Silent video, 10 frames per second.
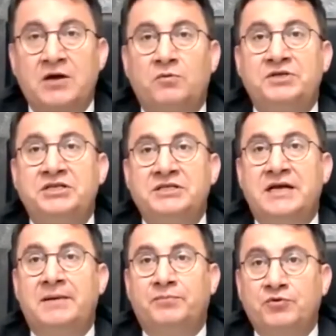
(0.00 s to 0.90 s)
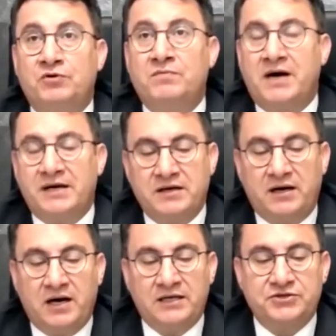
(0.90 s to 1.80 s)
which is approved by the
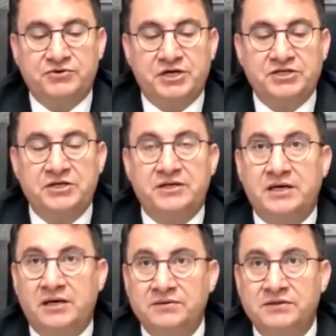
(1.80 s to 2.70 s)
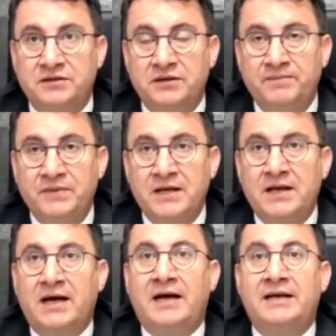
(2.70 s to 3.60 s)
Higher Education Council
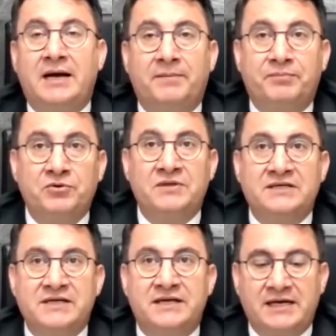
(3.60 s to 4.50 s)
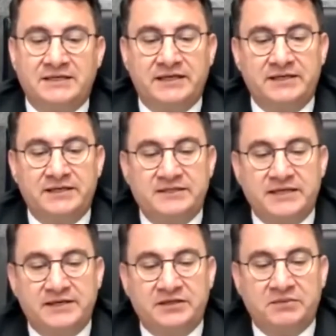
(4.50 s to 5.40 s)
and approved as an excellence
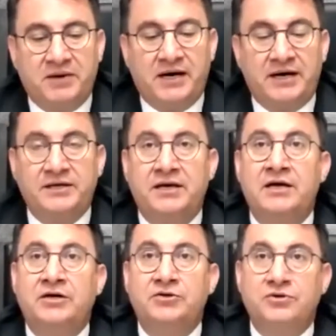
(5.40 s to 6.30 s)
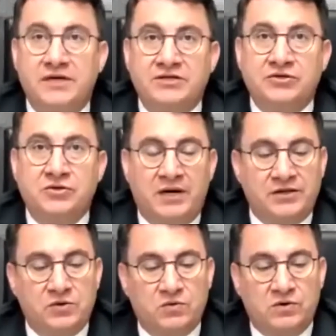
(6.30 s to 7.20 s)
center by
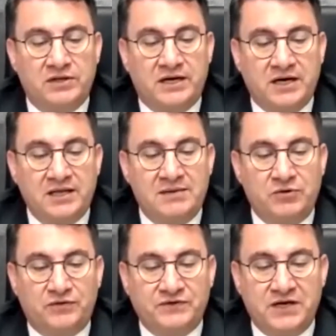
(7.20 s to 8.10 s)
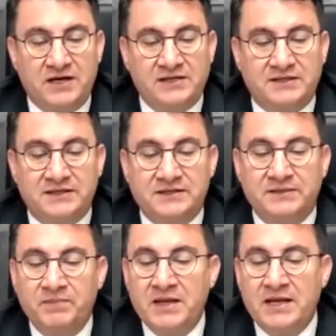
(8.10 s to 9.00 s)
UNESCO and the World Academy of
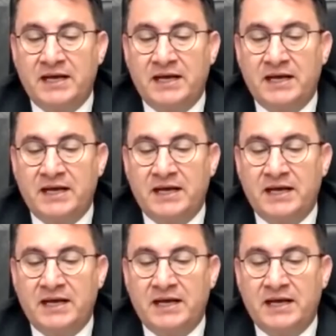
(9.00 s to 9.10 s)
Sciences,